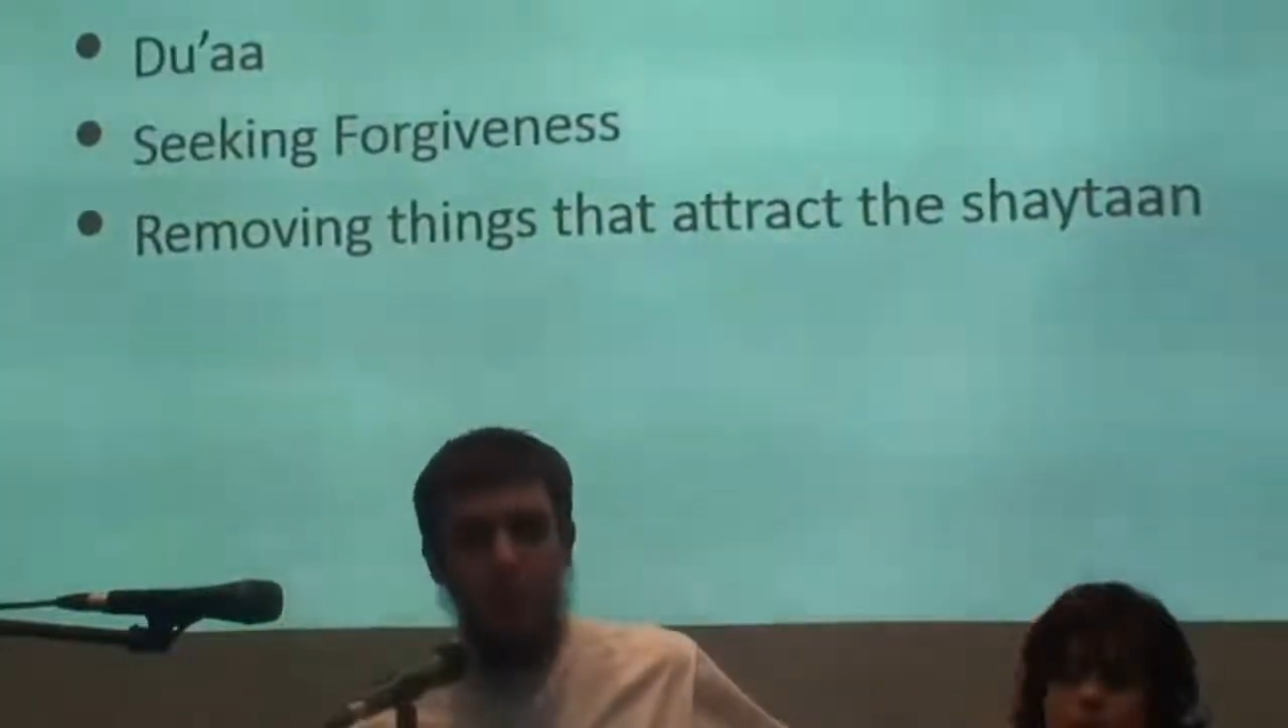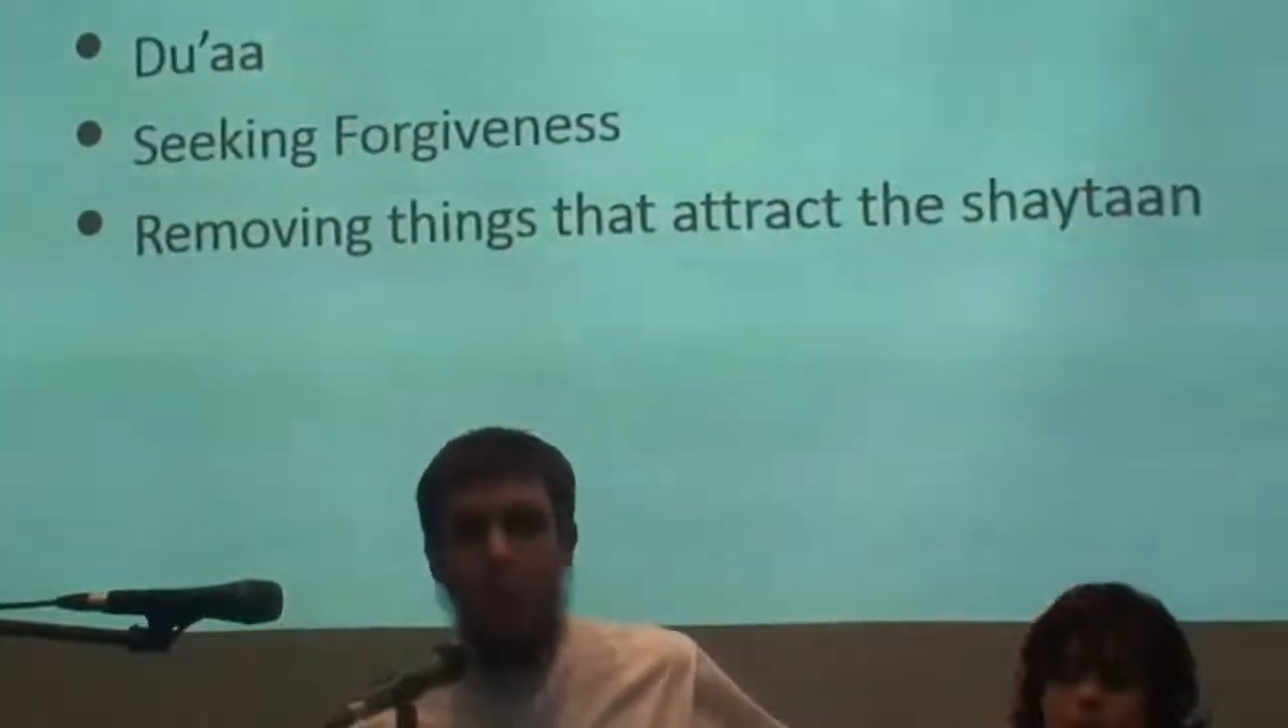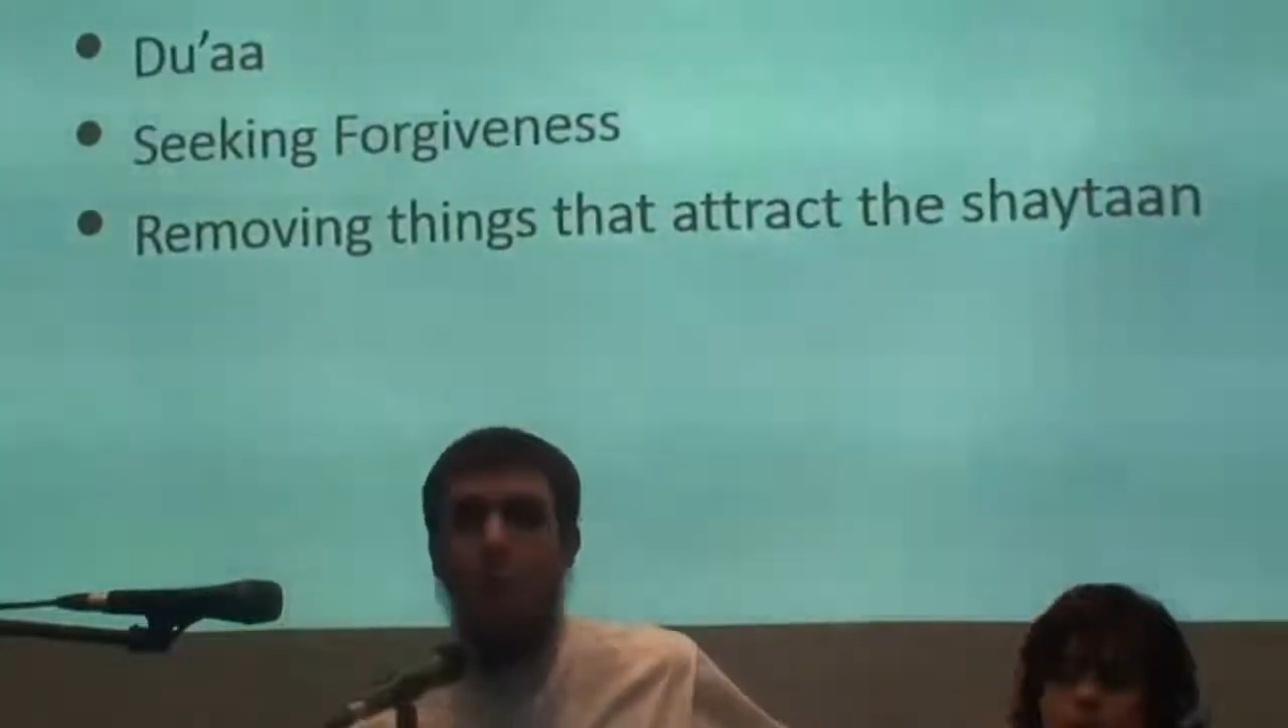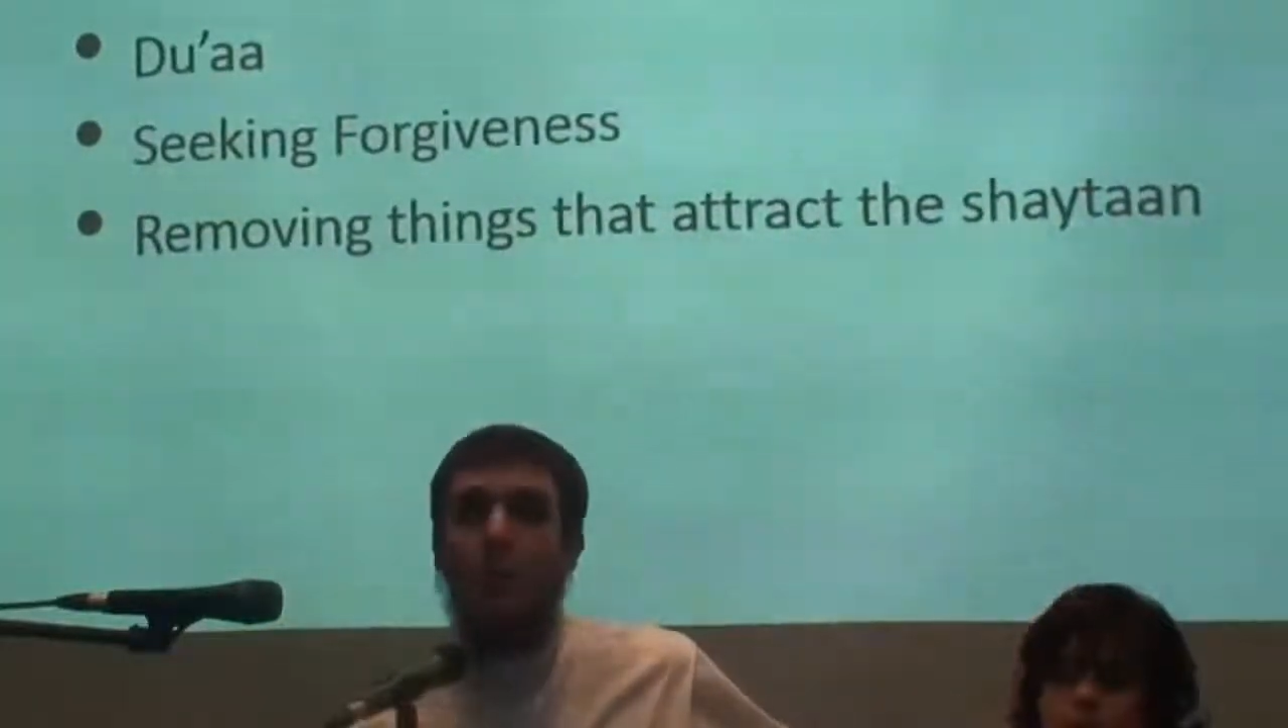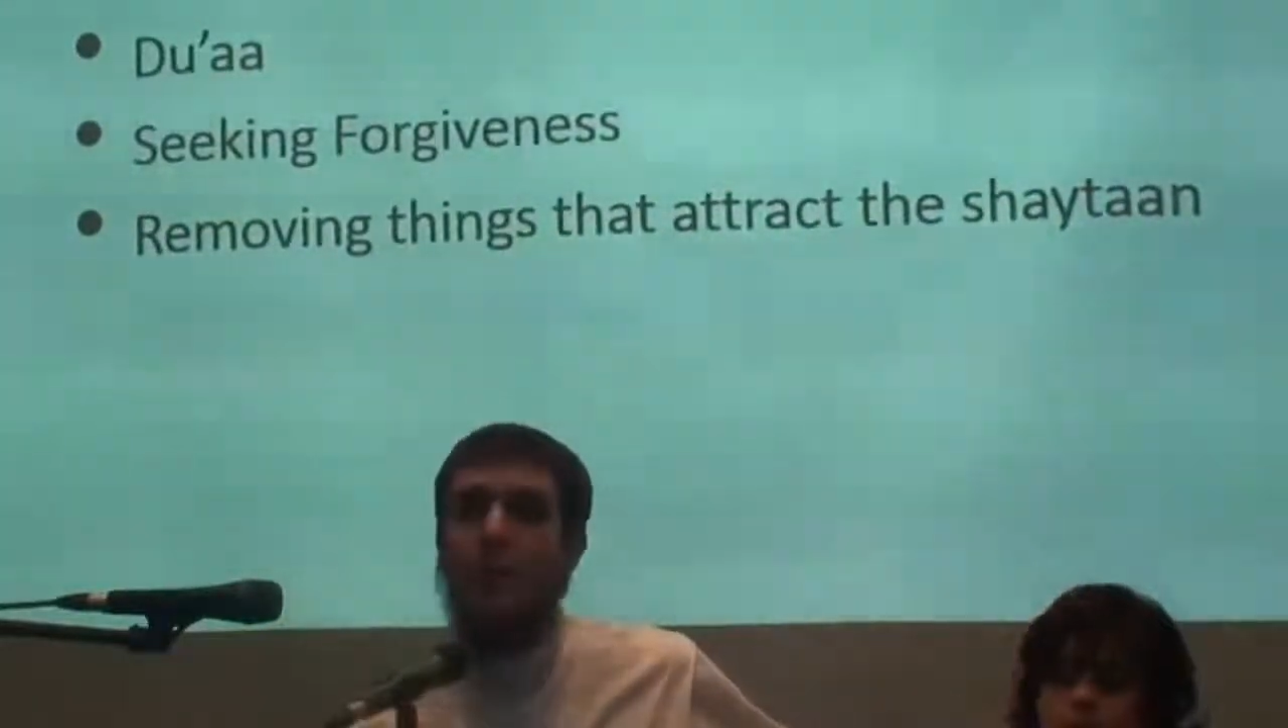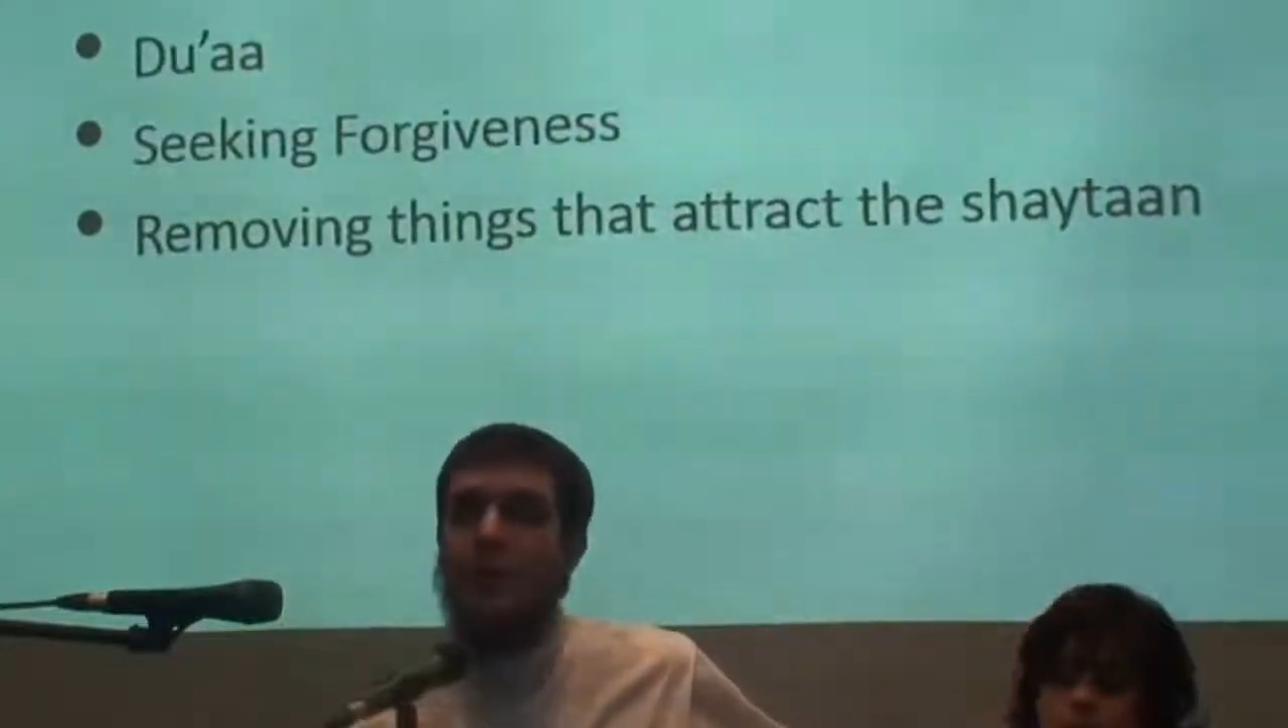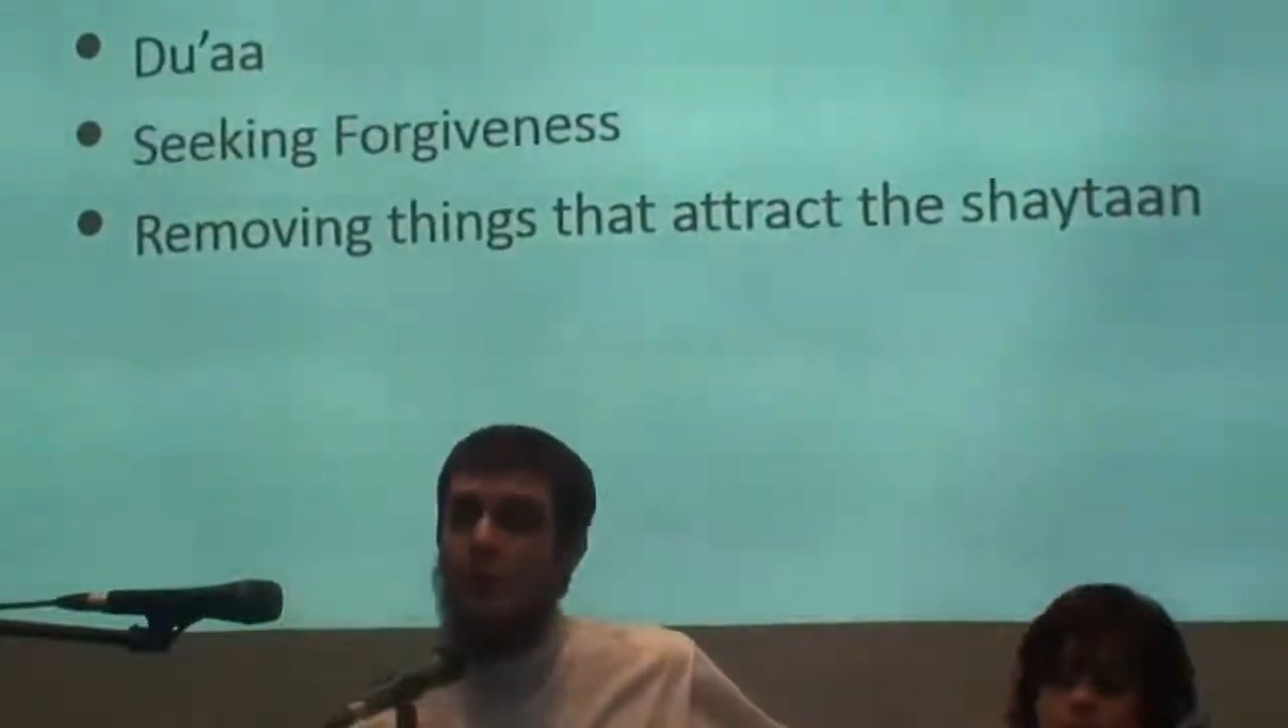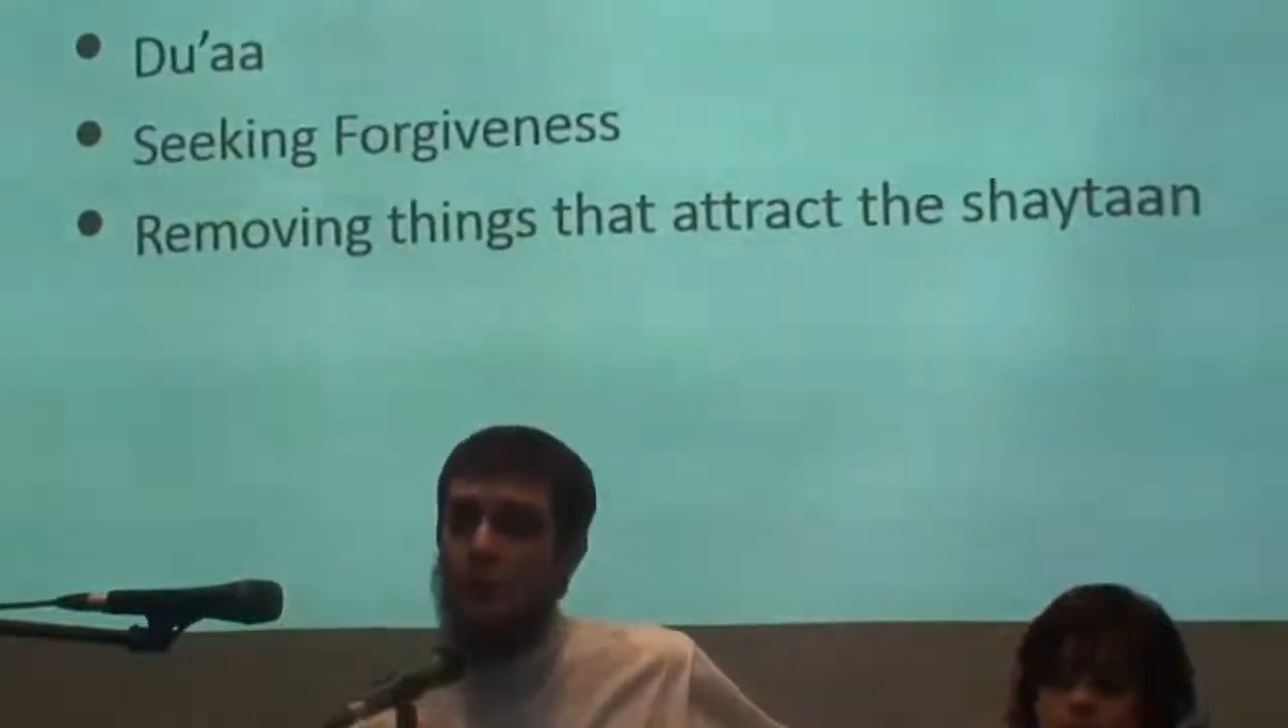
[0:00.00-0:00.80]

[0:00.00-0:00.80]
when we